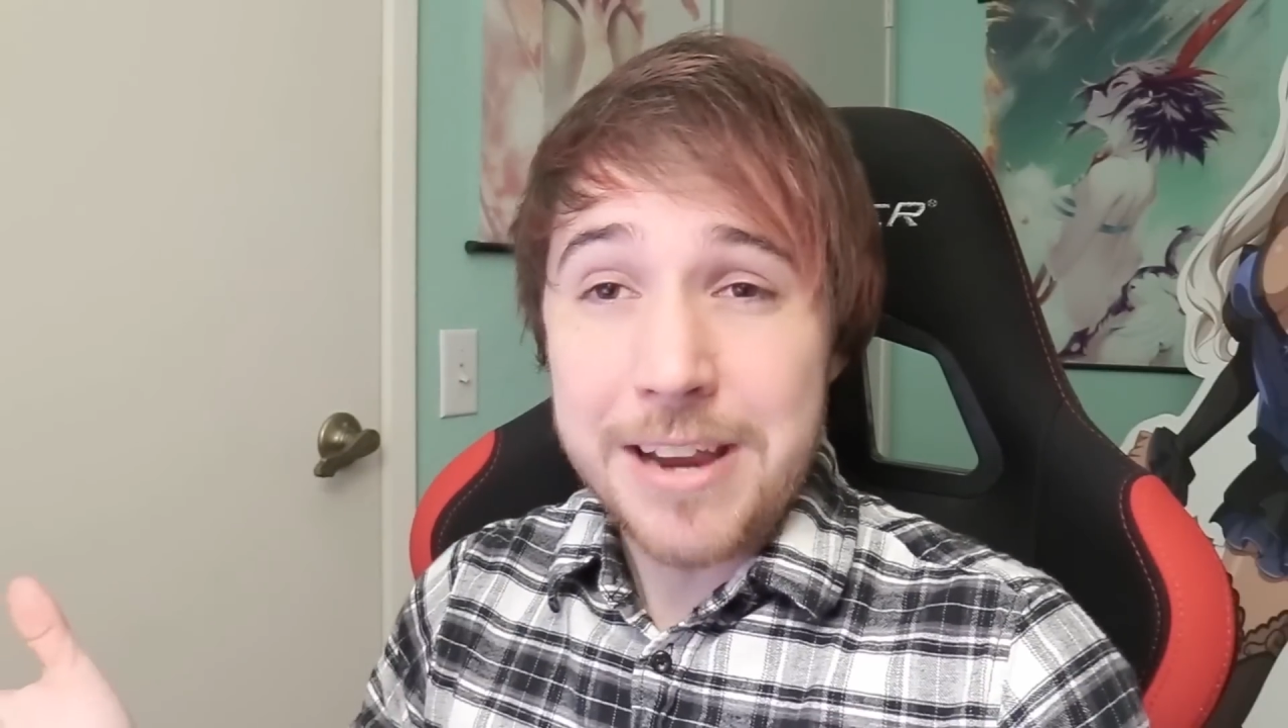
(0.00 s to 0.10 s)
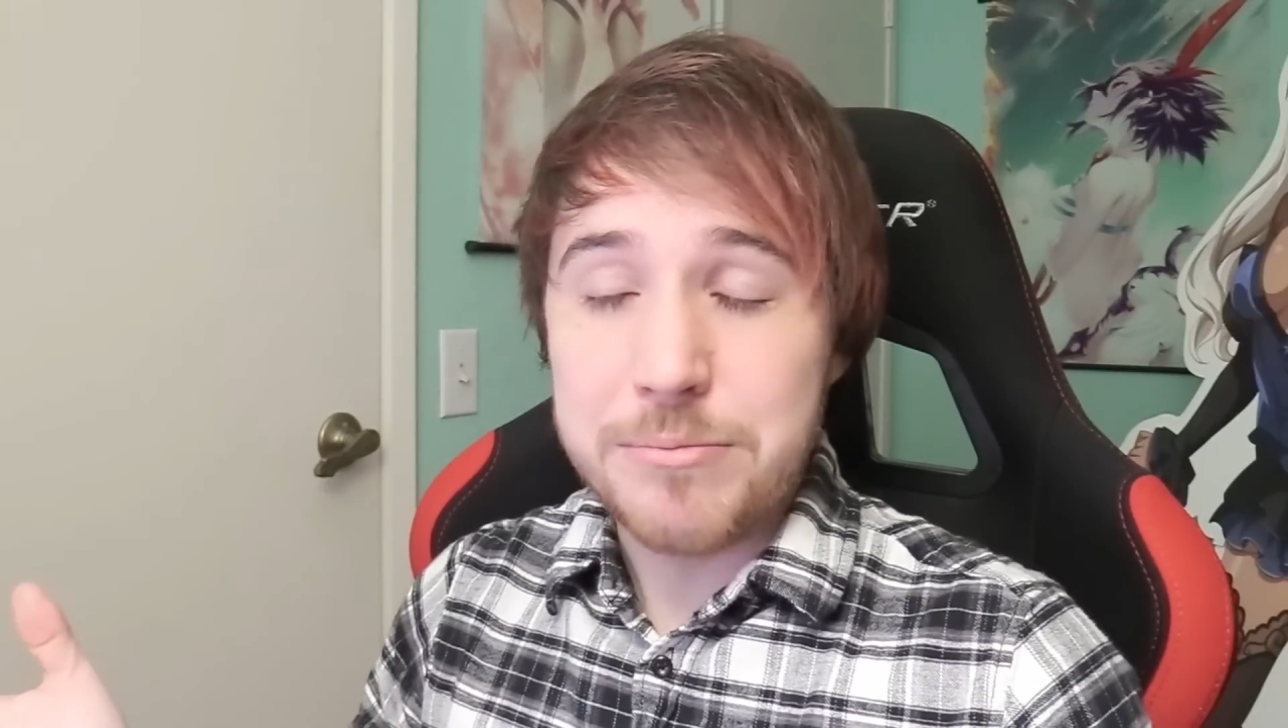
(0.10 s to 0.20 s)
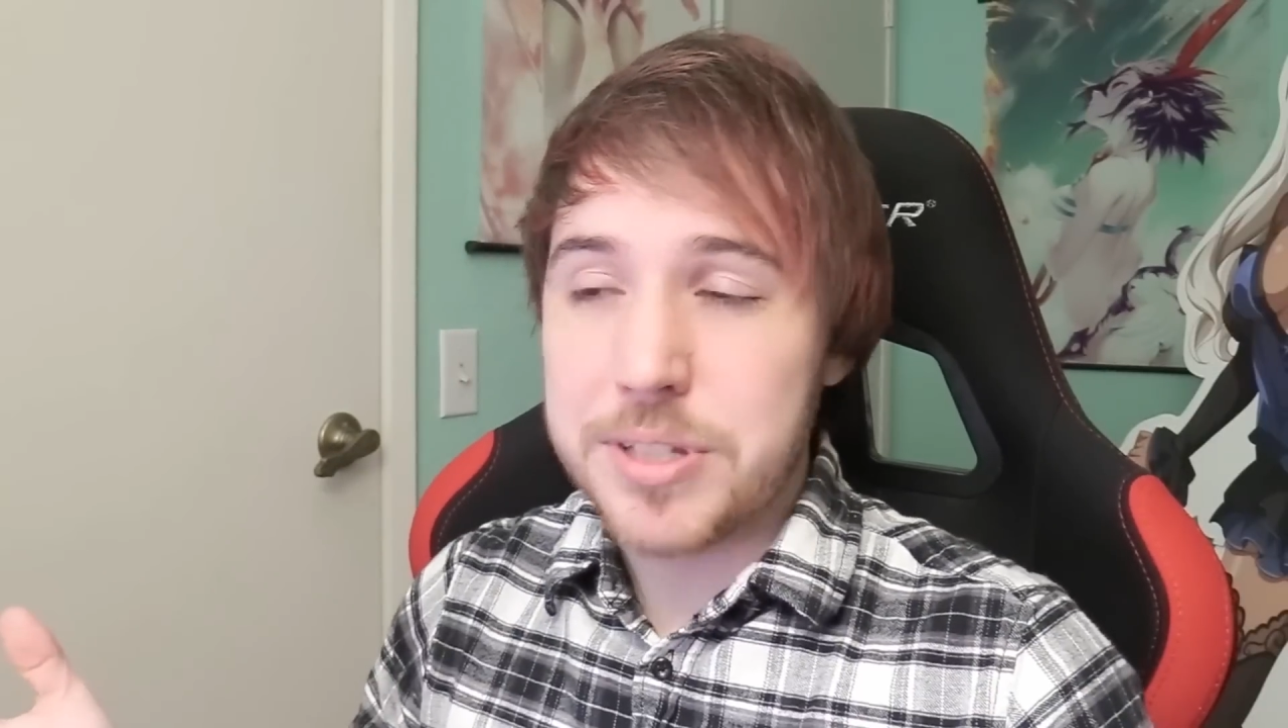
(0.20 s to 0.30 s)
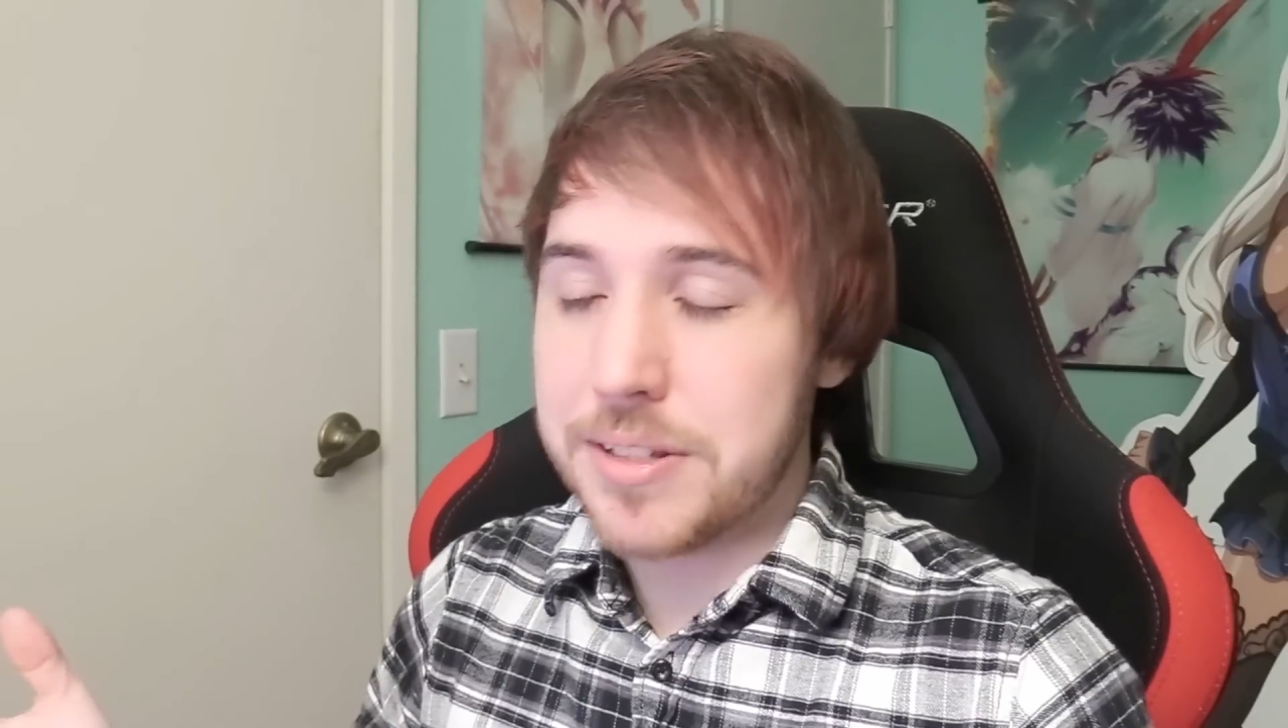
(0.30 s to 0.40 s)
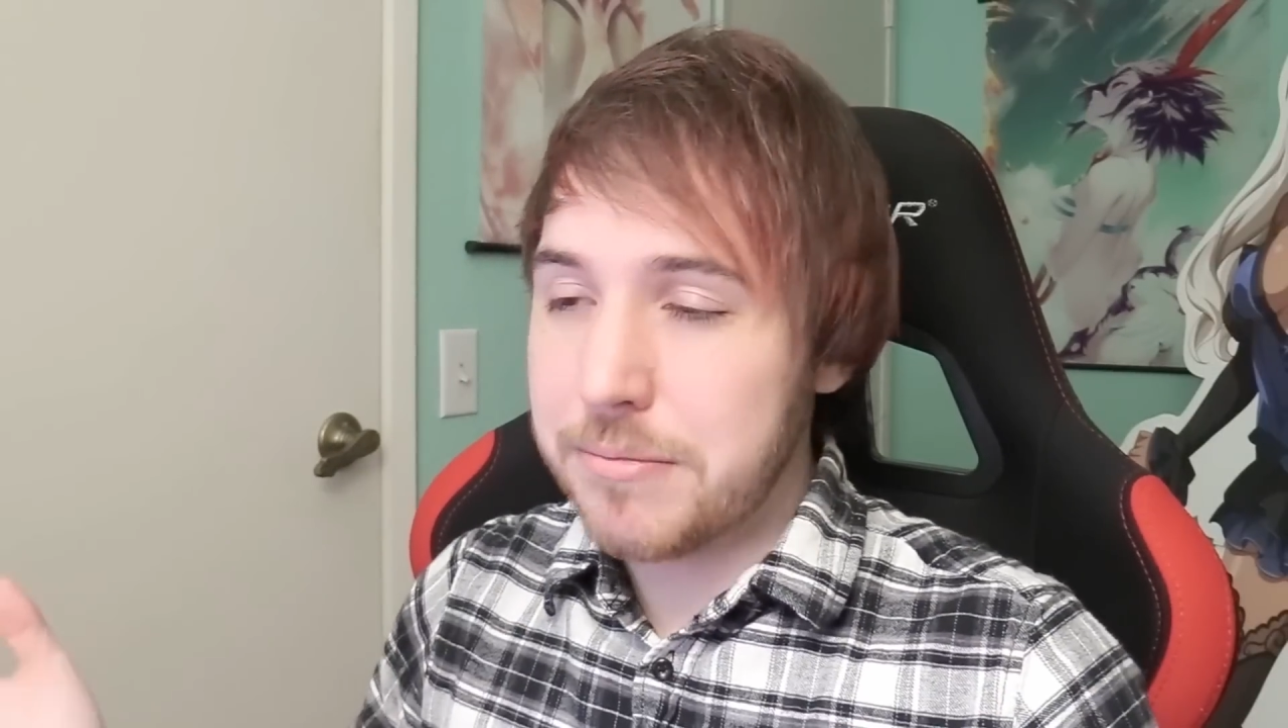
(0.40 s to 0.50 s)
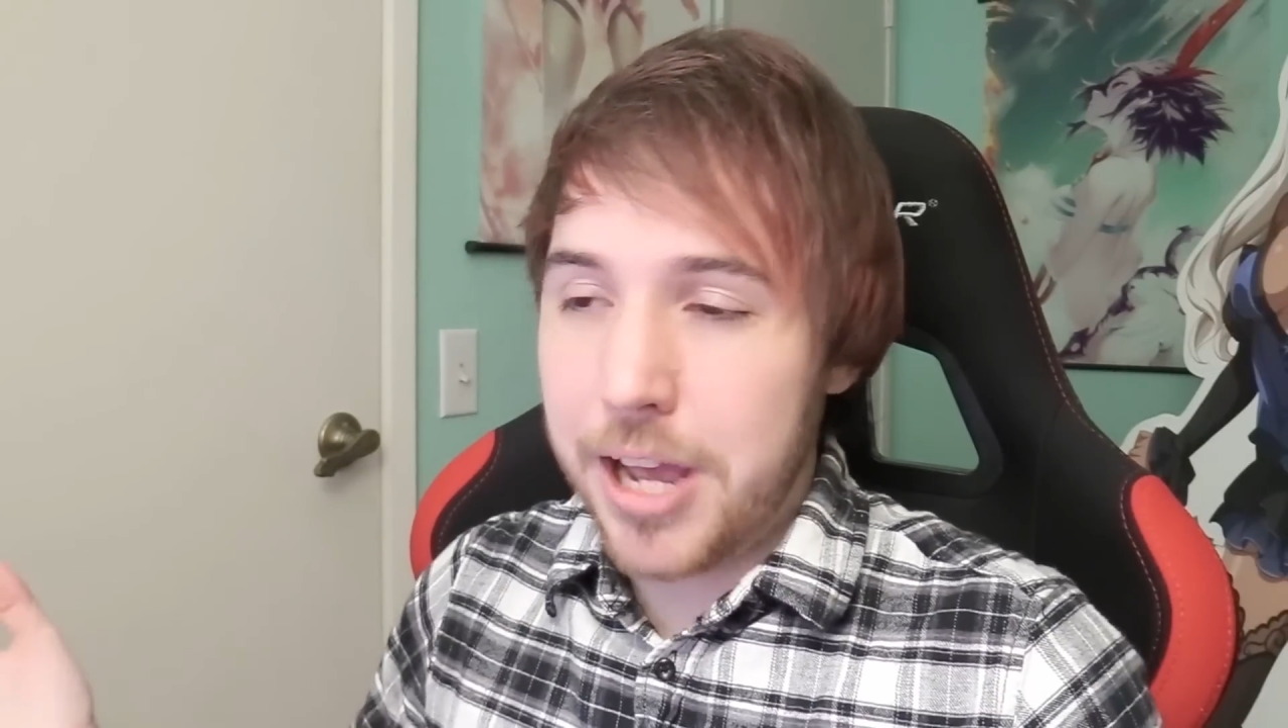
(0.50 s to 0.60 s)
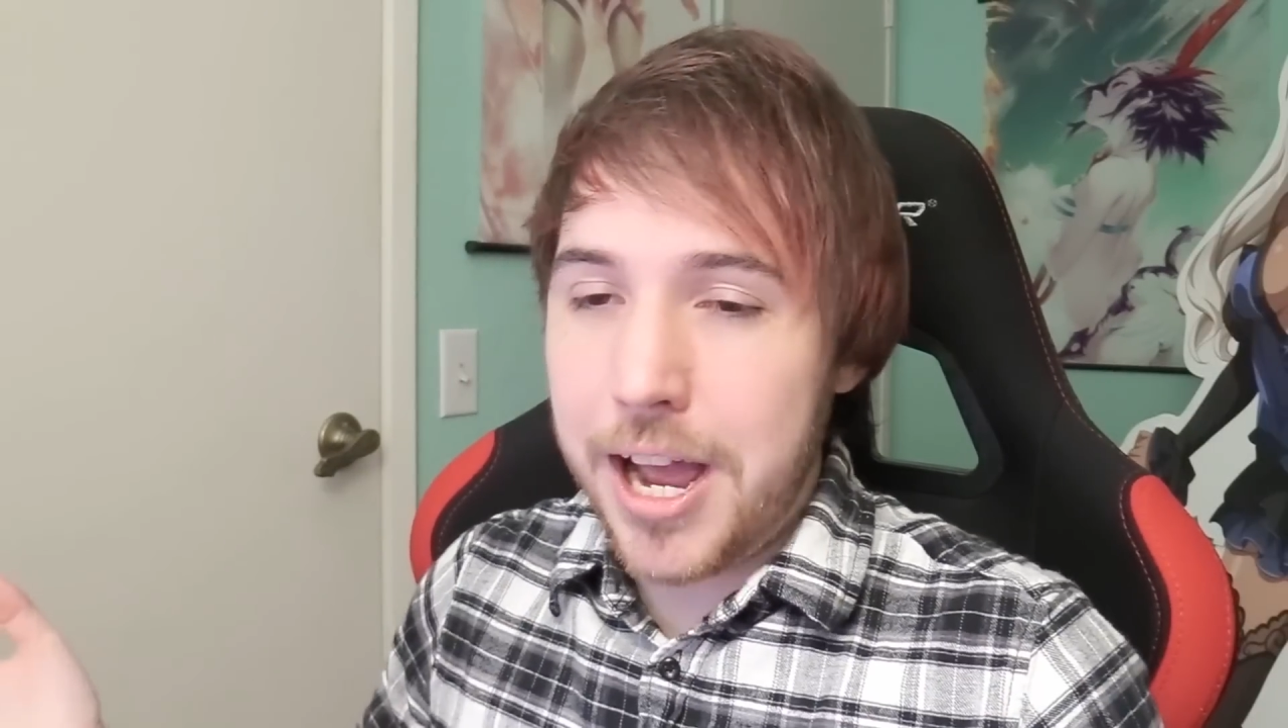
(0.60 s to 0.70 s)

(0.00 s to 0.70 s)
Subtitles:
games.